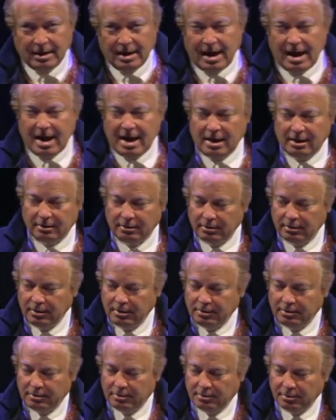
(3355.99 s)
And
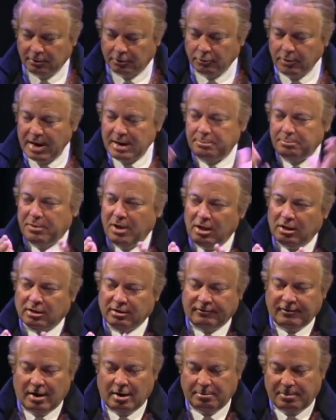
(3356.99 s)
the great bulk
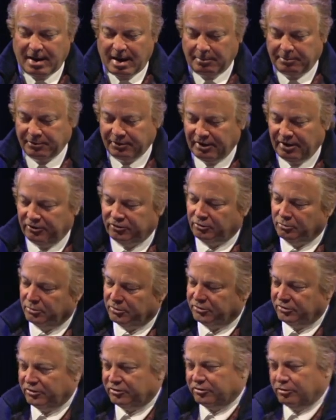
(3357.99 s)
of our population
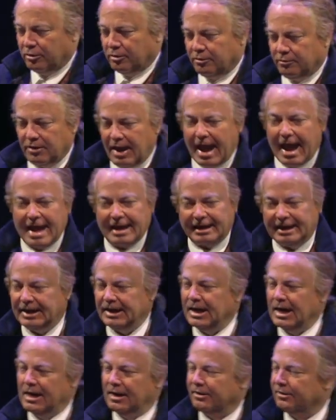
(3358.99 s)
was just sort of hanging
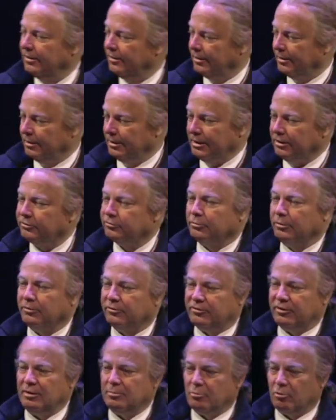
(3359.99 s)
on to the eastern
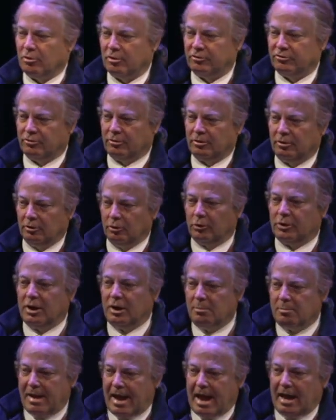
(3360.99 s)
seaboard, sort of
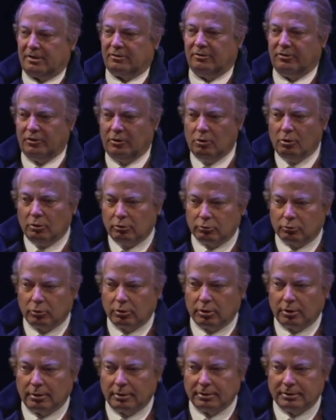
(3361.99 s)
looking back to the old
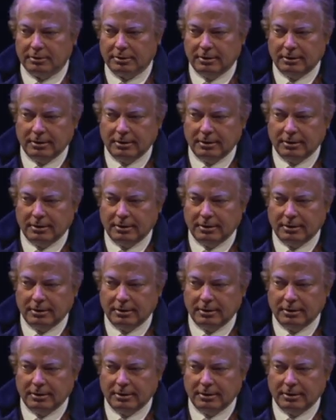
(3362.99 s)
world.